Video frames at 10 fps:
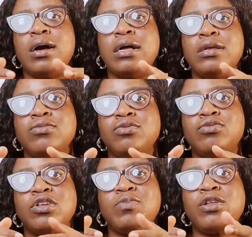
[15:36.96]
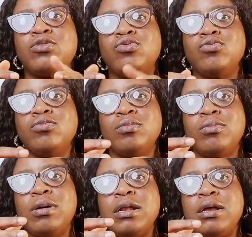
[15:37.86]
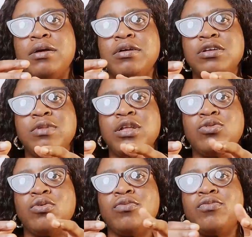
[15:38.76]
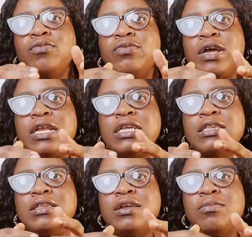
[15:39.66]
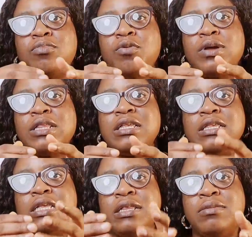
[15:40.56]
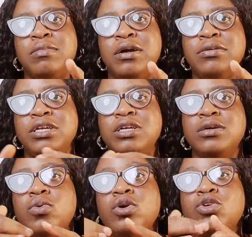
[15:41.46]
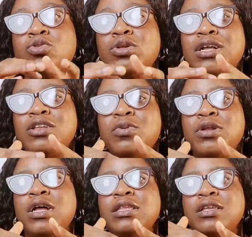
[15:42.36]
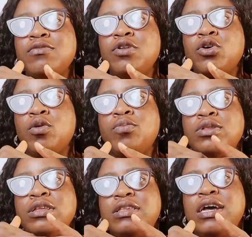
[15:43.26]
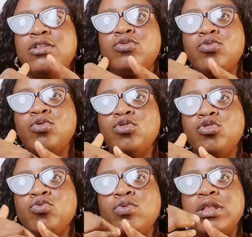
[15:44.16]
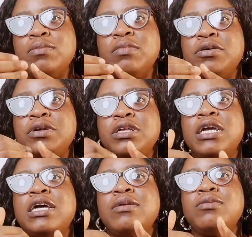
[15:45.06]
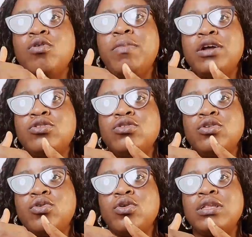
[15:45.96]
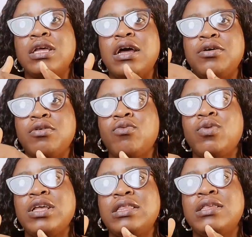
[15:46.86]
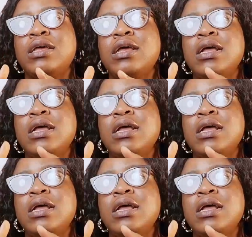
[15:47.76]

and with respect to an arrangement of finances and properties in the marriage. We will also note at this point that if the couple decide to continue with the marriage, they can go back to the court and request